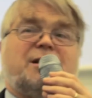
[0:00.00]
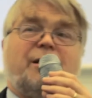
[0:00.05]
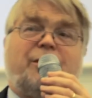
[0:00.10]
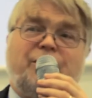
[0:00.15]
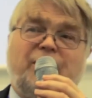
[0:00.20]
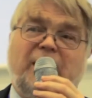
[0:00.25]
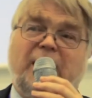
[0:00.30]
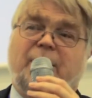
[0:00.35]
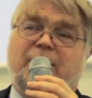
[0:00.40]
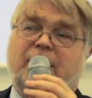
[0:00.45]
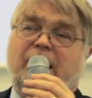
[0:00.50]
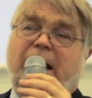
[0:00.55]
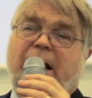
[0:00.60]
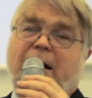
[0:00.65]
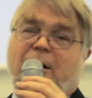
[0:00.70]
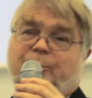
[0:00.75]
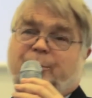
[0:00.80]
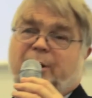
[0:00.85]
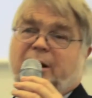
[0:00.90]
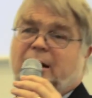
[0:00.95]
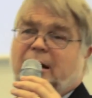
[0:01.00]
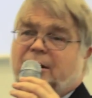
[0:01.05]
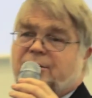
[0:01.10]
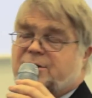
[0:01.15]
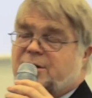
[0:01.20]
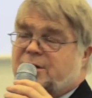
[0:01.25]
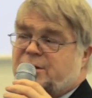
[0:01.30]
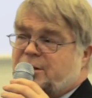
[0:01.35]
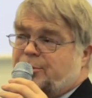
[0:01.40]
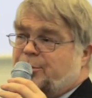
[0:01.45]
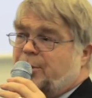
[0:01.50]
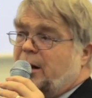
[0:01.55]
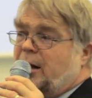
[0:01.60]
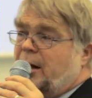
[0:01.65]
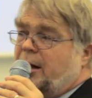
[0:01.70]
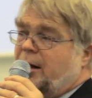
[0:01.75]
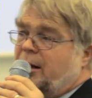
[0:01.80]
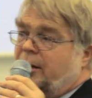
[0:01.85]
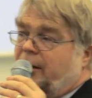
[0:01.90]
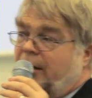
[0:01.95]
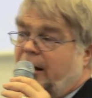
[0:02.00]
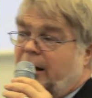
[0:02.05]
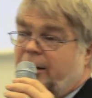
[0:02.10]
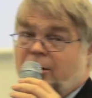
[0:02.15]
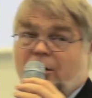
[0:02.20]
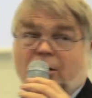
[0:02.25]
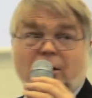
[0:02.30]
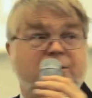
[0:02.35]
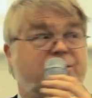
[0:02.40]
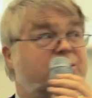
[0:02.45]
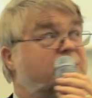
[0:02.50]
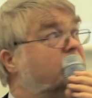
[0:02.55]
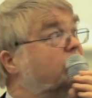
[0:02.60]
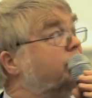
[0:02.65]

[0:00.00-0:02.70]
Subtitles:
think they're helping housing supply, and they're not.